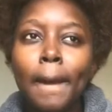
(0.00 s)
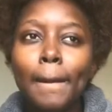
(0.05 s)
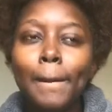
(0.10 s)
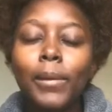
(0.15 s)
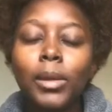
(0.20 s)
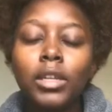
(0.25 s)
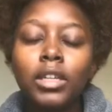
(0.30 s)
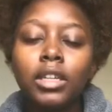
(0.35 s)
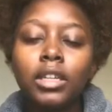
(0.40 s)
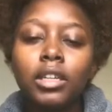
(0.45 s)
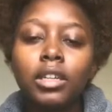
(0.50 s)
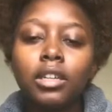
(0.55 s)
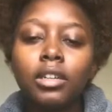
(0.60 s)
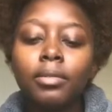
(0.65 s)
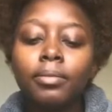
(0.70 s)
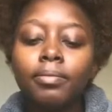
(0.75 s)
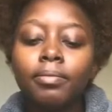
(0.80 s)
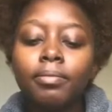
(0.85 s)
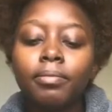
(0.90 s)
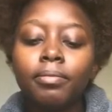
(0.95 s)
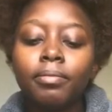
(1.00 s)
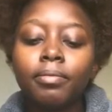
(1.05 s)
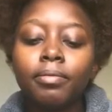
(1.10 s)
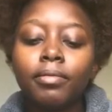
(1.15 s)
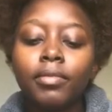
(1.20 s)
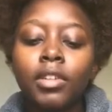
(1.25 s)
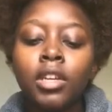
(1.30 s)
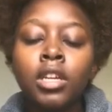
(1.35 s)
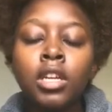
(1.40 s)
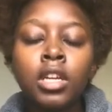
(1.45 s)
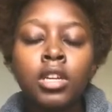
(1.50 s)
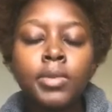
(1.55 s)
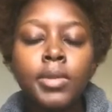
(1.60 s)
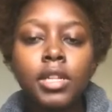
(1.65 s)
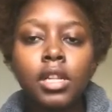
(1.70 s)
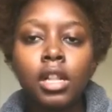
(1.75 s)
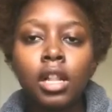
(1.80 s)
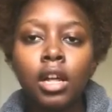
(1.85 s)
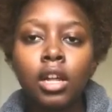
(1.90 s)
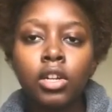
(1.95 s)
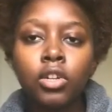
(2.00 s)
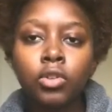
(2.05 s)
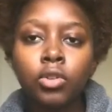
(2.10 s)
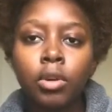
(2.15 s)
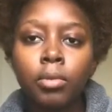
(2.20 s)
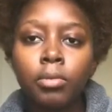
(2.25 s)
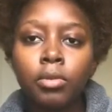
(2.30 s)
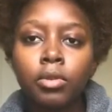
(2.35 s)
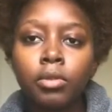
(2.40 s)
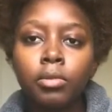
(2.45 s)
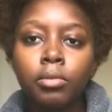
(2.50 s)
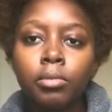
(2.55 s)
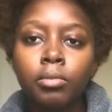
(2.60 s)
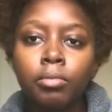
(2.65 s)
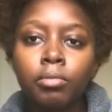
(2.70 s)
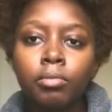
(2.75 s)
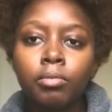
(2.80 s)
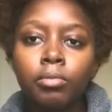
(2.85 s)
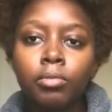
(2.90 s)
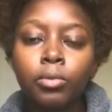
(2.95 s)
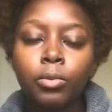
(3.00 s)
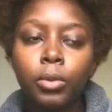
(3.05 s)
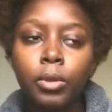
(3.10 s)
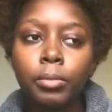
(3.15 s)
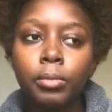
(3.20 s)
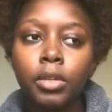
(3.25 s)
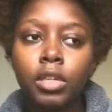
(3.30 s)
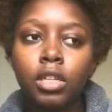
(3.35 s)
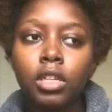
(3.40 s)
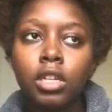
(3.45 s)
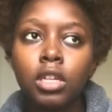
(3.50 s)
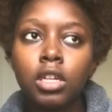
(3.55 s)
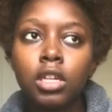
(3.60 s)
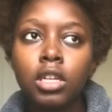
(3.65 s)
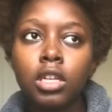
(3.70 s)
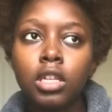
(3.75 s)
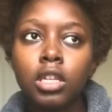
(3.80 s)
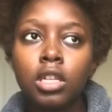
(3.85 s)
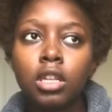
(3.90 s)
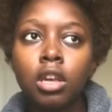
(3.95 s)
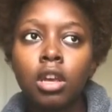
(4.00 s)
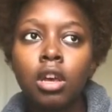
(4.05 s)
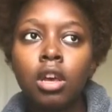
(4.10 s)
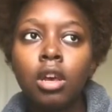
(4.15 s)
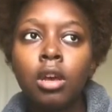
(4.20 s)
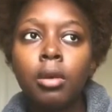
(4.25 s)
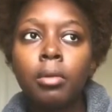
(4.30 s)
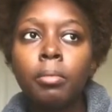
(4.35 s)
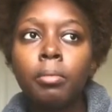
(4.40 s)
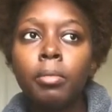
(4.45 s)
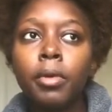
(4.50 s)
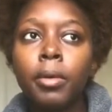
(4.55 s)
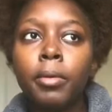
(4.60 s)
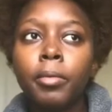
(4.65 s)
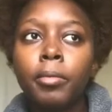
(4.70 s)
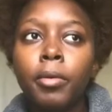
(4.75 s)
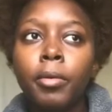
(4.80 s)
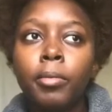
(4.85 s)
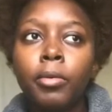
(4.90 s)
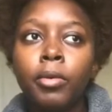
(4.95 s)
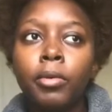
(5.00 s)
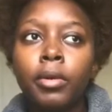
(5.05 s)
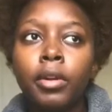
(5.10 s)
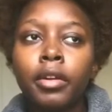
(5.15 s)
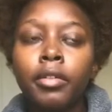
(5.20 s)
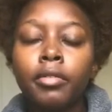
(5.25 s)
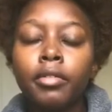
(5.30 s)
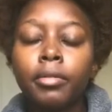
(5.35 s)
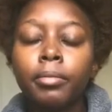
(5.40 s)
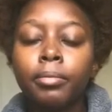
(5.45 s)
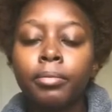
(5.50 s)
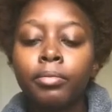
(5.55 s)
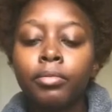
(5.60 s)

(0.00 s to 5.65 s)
But then Again, it's a lot of drama with BD and his baby mama whatever.